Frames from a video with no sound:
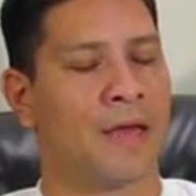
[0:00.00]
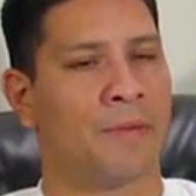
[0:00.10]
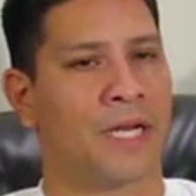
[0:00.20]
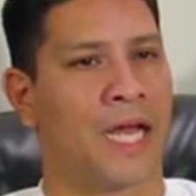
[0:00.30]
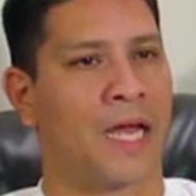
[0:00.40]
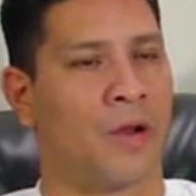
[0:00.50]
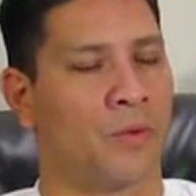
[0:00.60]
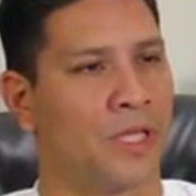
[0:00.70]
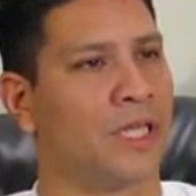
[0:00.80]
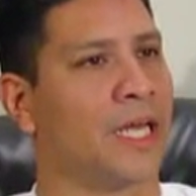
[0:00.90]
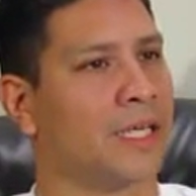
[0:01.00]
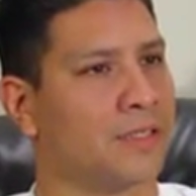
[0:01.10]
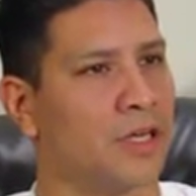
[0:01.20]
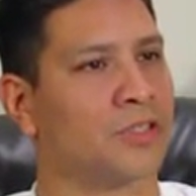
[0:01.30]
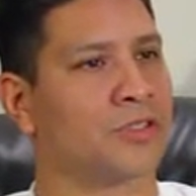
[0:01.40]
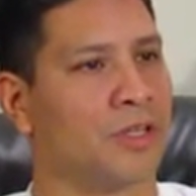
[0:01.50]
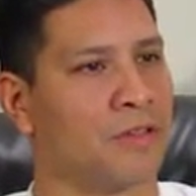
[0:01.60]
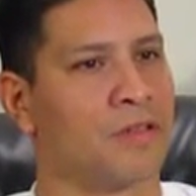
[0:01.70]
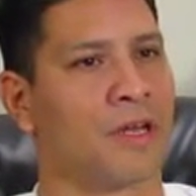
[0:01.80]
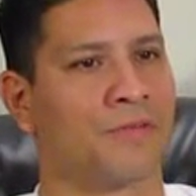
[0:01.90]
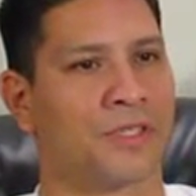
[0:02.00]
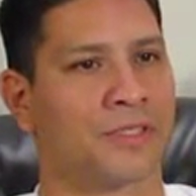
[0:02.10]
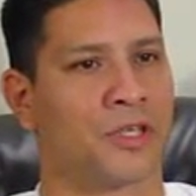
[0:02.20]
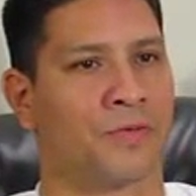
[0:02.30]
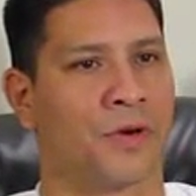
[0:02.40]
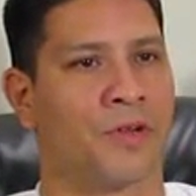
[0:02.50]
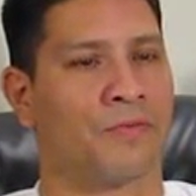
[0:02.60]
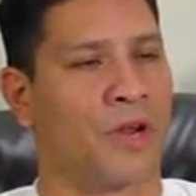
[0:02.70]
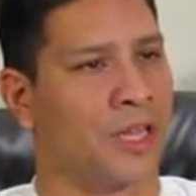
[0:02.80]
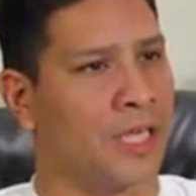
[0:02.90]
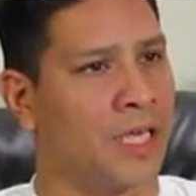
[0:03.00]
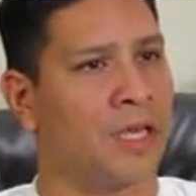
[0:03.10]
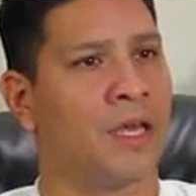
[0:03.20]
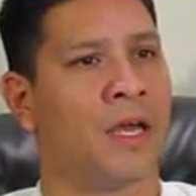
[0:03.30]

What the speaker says: But I really like Dr. Salse's office. They're very friendly,